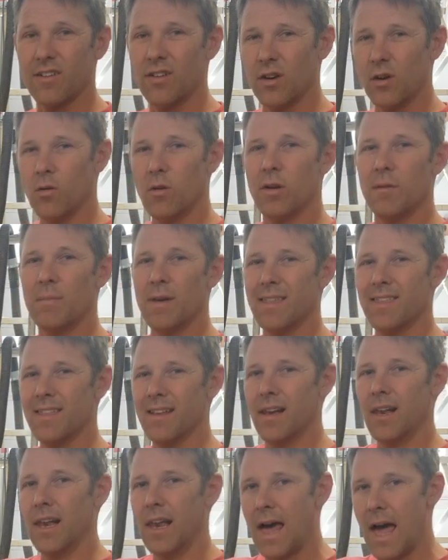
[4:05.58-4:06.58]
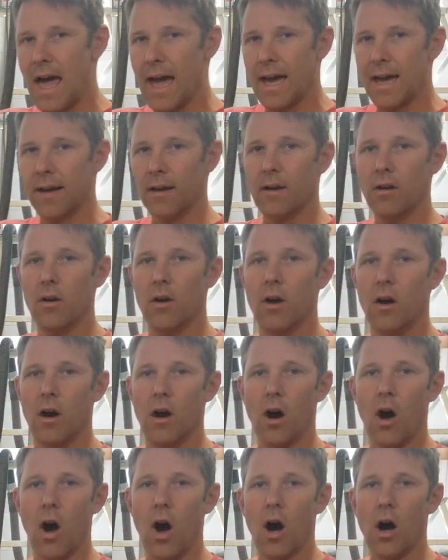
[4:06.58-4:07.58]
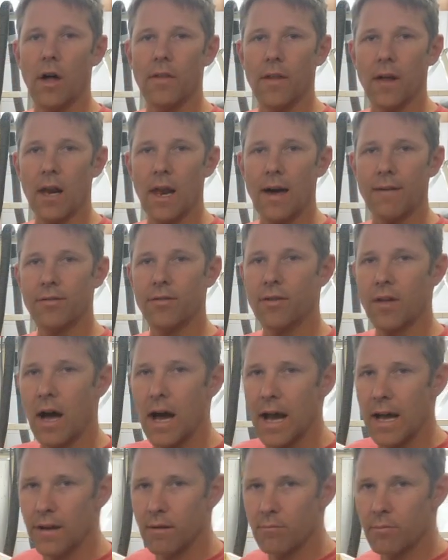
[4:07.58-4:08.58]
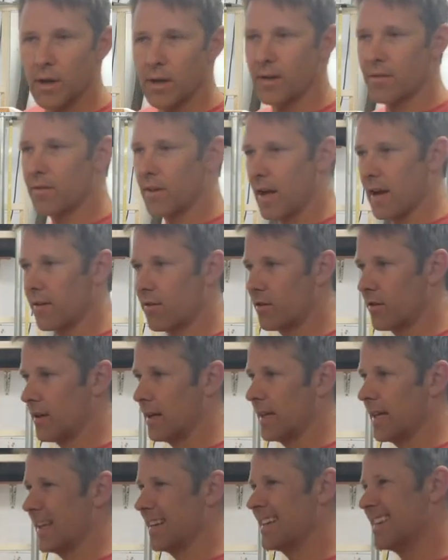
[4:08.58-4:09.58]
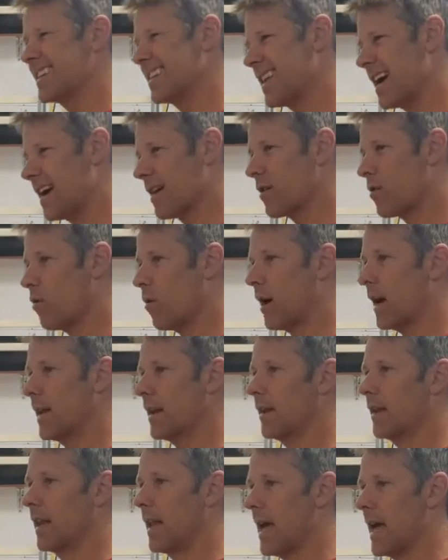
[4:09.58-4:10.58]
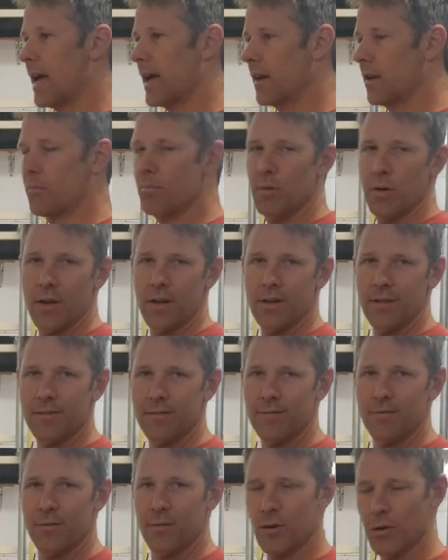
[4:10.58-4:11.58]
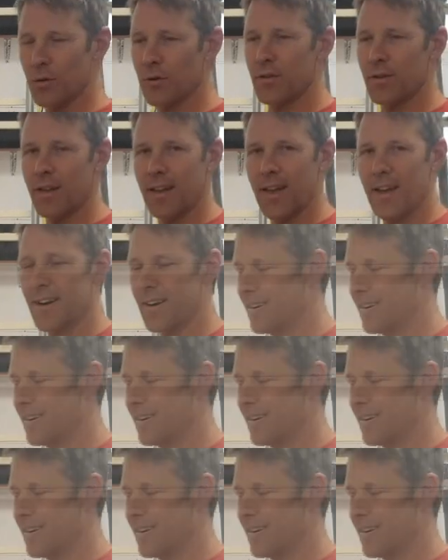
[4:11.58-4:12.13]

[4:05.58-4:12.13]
going to be the leg on the left side, but it's actually not quite a leg, but you'll see later.